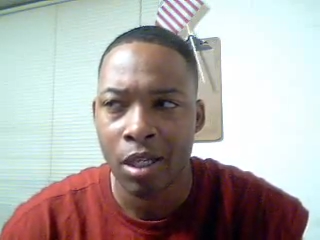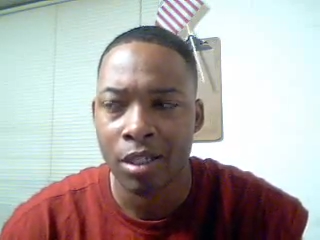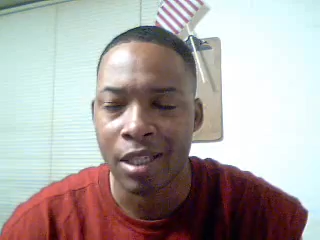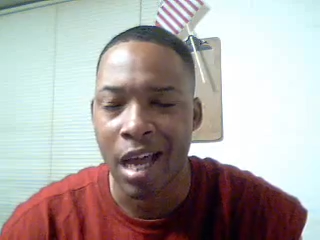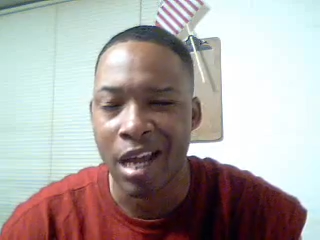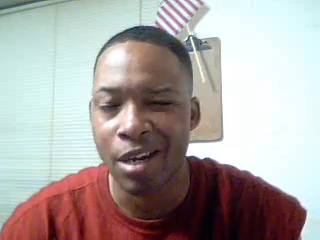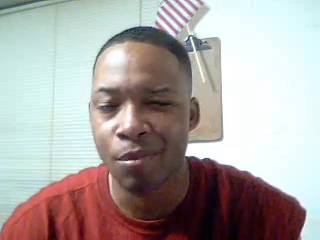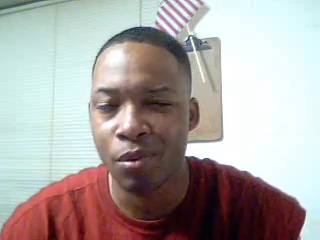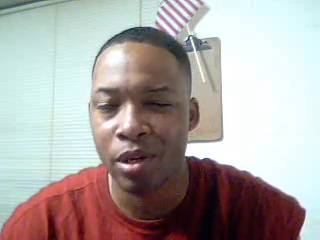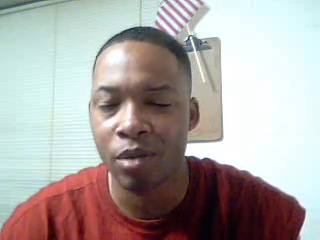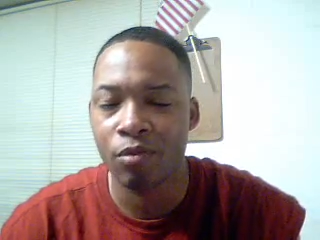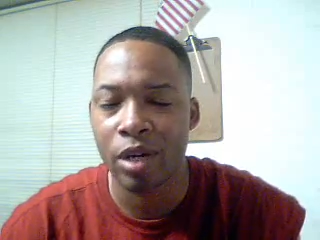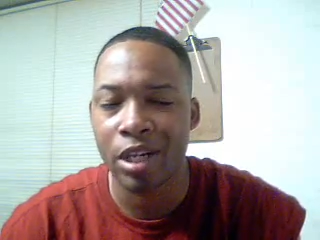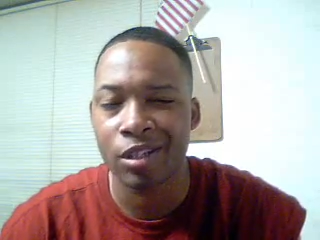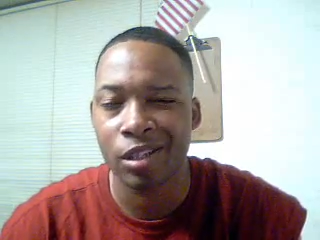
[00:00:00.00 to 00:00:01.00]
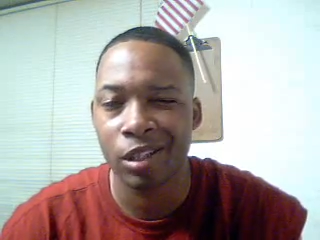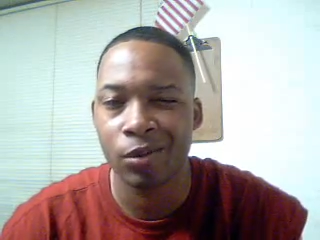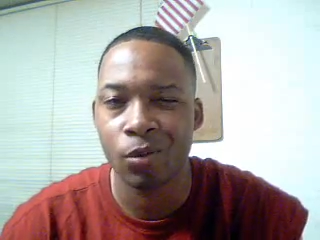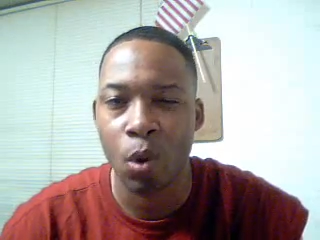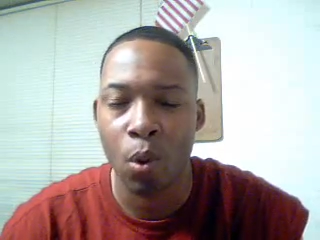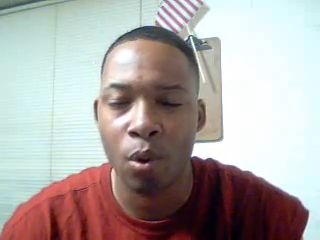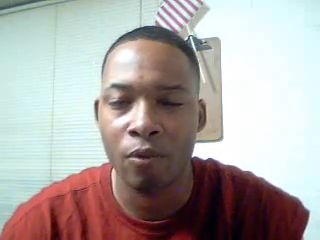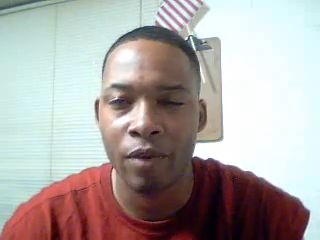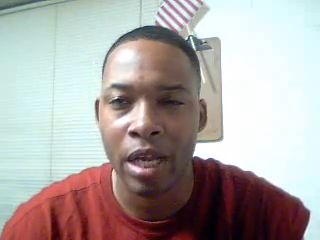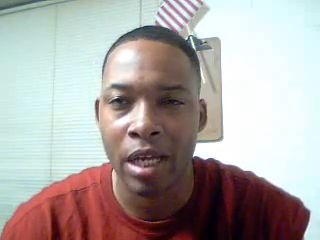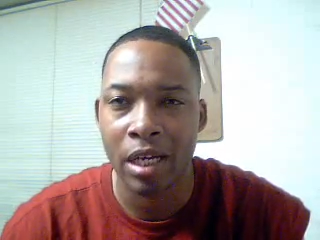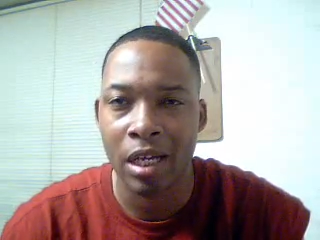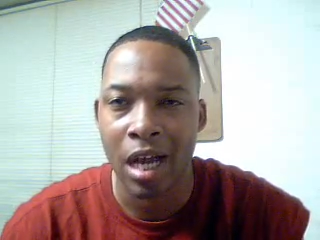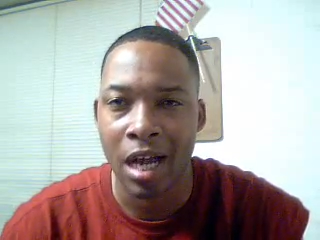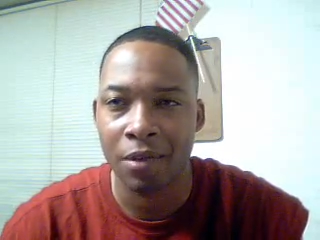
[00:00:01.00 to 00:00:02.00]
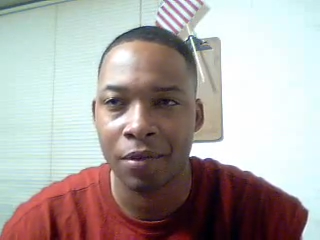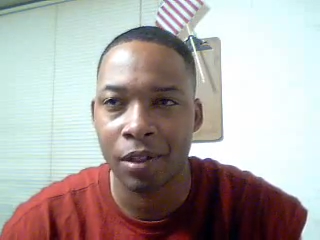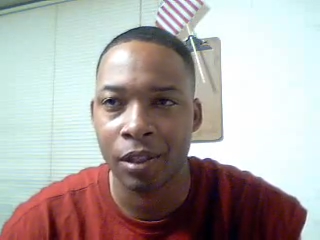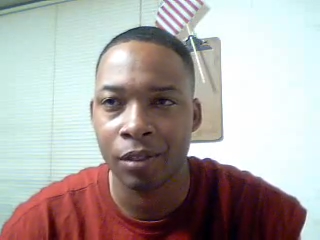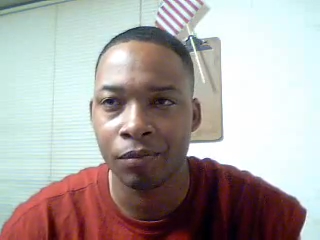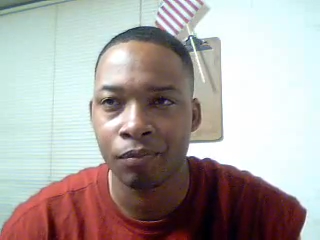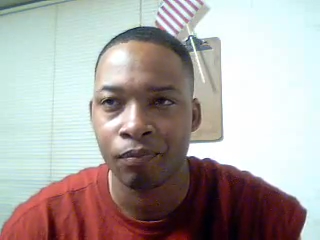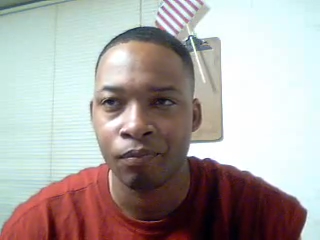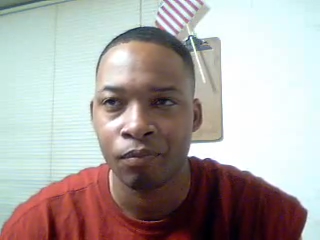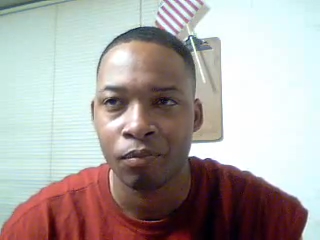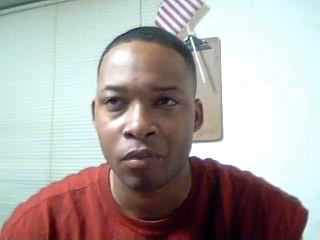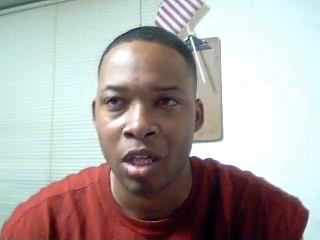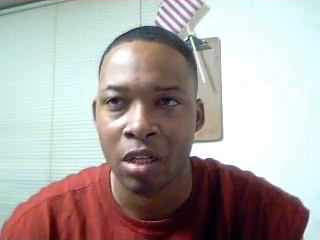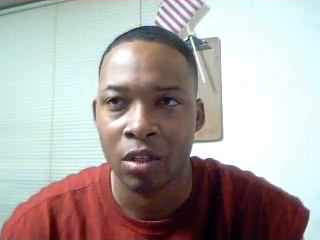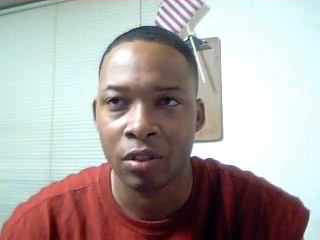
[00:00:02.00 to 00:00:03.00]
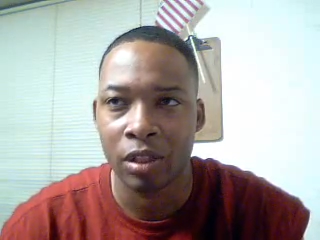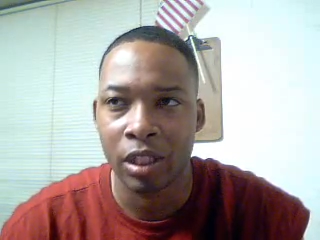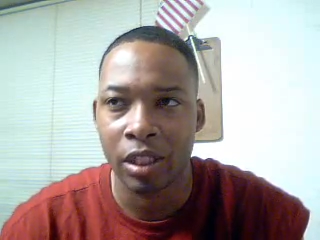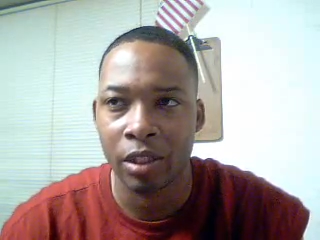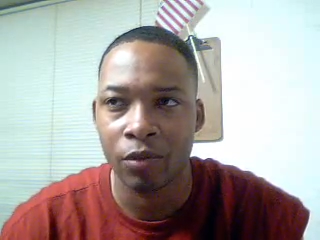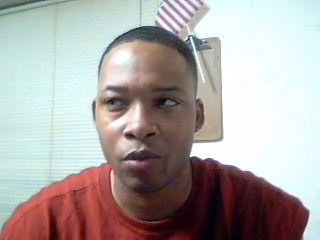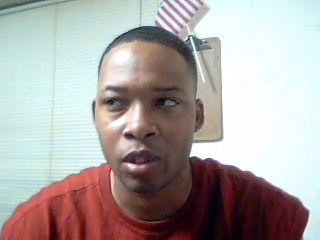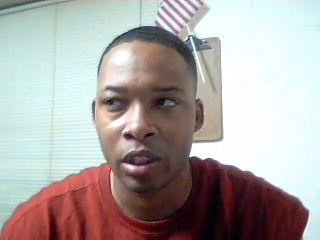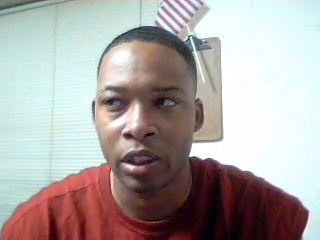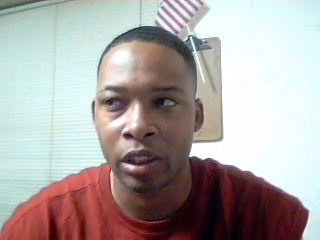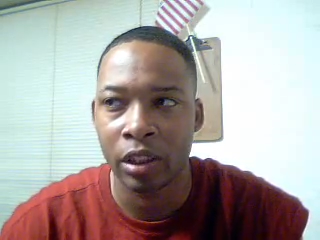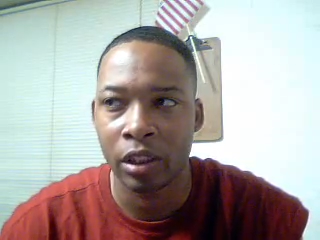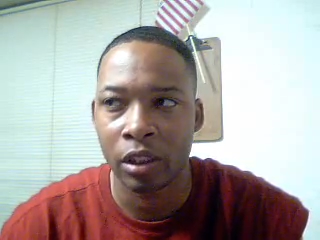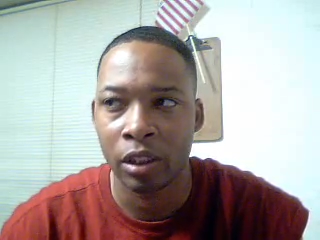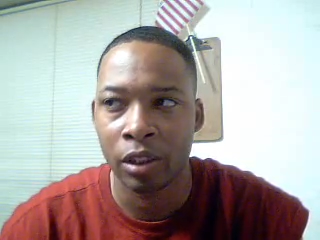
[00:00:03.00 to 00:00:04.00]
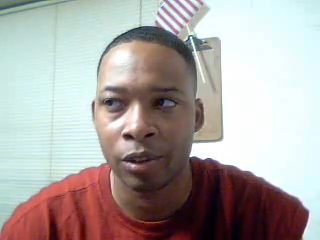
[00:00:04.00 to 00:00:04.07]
Sounded pretty racially motivated, I think. I don't think it really,